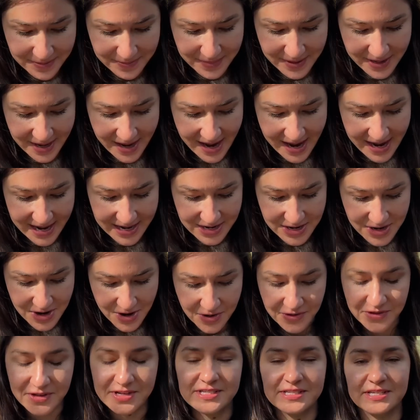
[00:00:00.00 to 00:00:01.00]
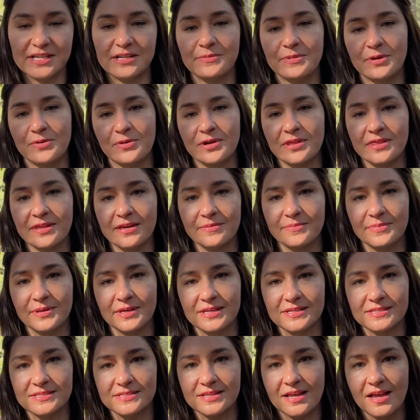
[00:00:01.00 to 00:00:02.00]
But I know that it's going to be worth it,
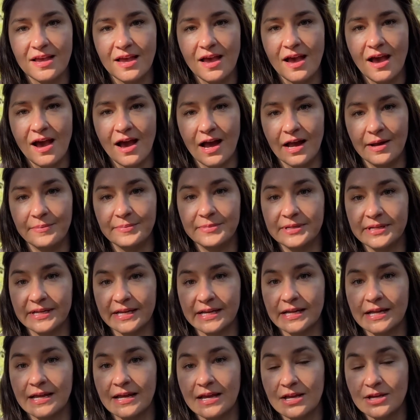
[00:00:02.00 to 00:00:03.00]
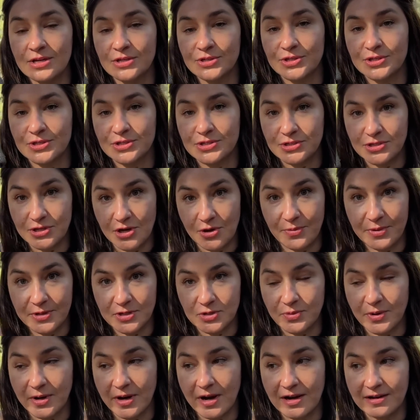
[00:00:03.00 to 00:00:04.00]
because I'm going to get so
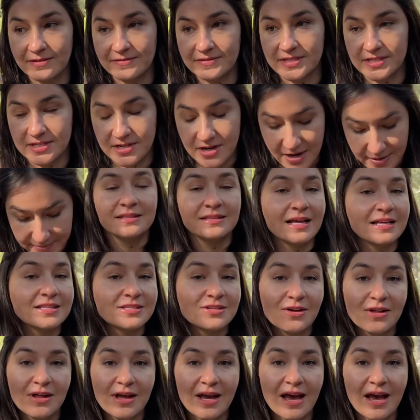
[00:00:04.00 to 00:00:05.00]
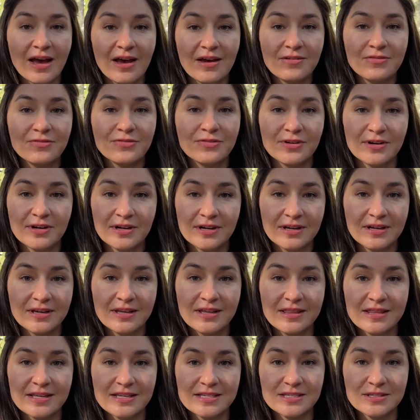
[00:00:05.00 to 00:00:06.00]
much wear out of this top. That's all I have for
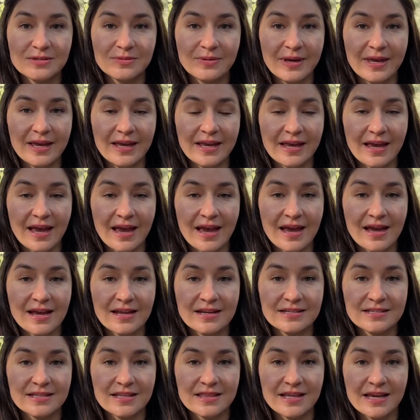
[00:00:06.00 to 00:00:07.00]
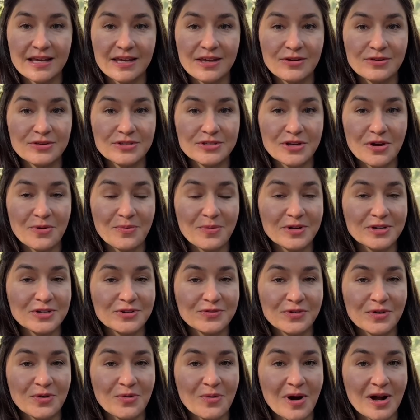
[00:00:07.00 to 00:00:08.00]
this week, and thank you so much
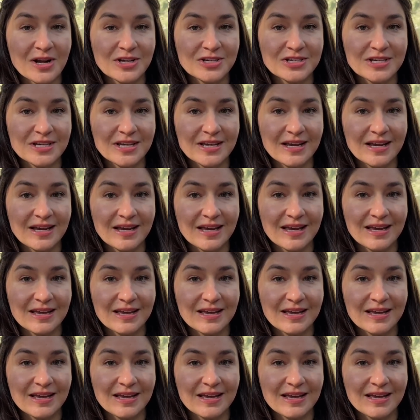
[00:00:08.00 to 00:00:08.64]
for watching.